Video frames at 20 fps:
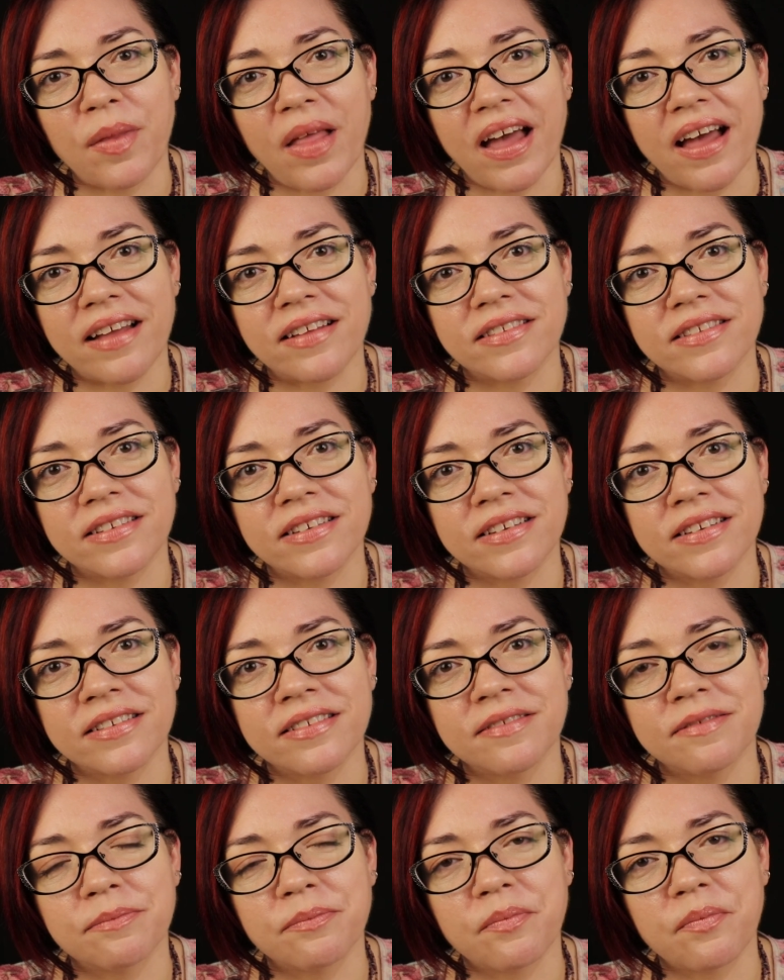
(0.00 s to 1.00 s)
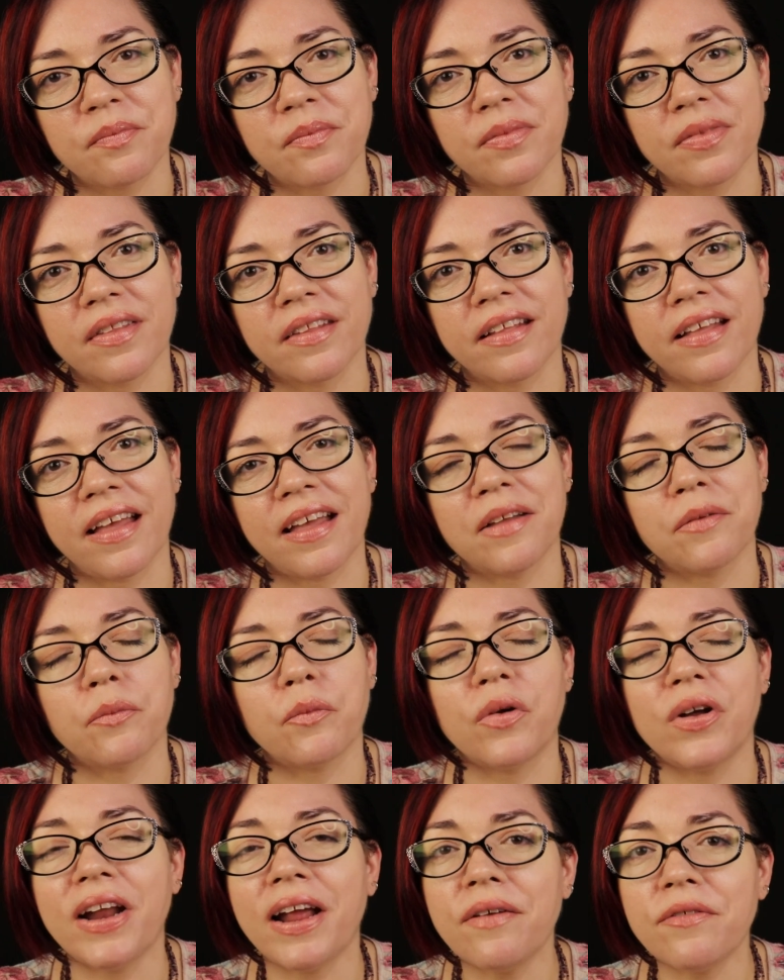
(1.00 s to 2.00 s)
that. And
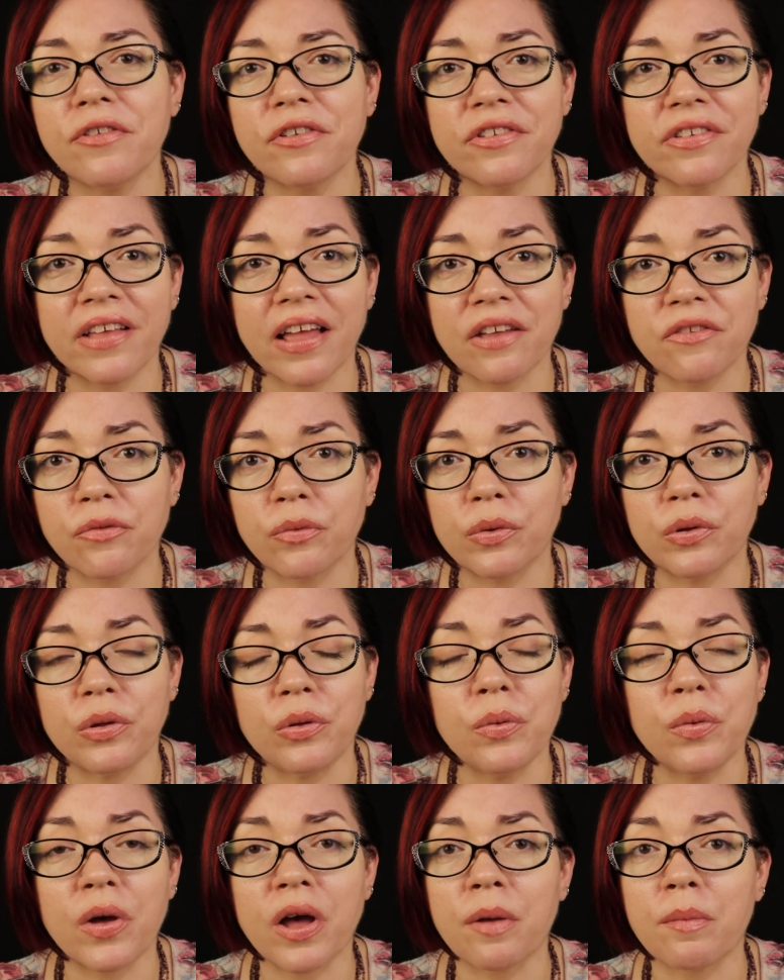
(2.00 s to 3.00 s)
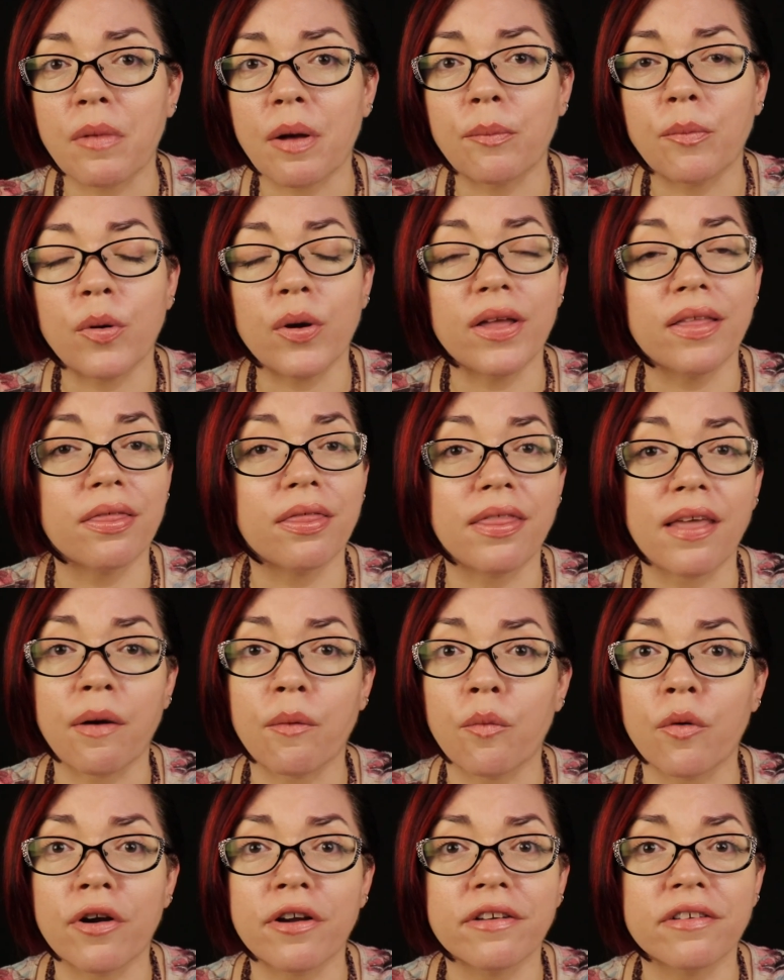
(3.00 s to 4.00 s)
whatever schedule you come up with
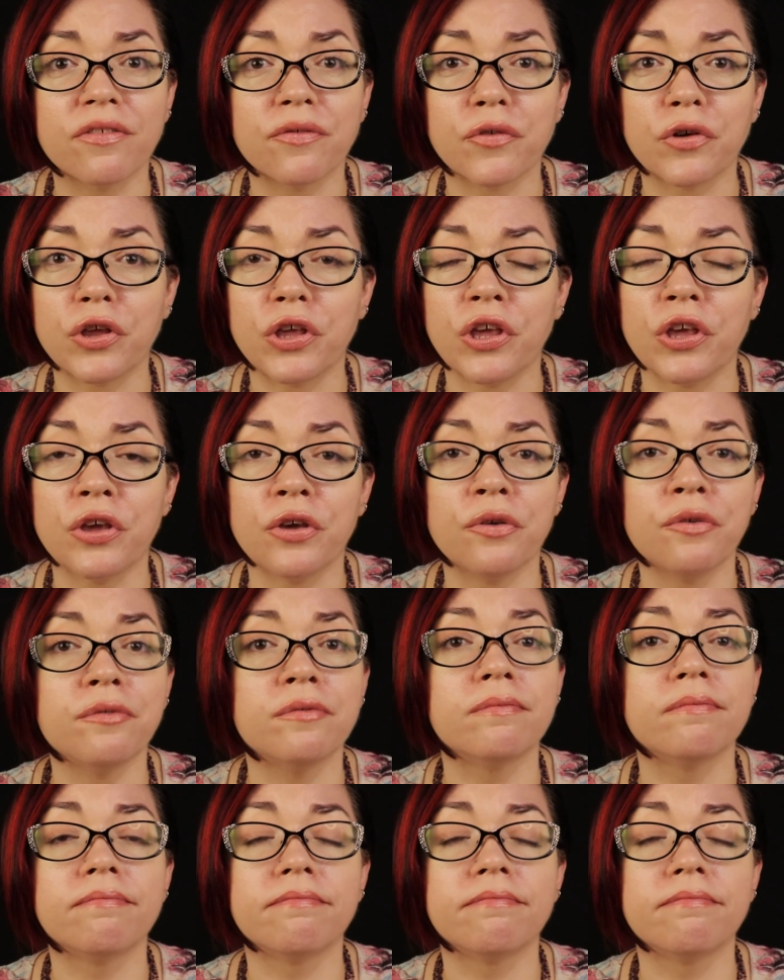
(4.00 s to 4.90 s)
that works for you,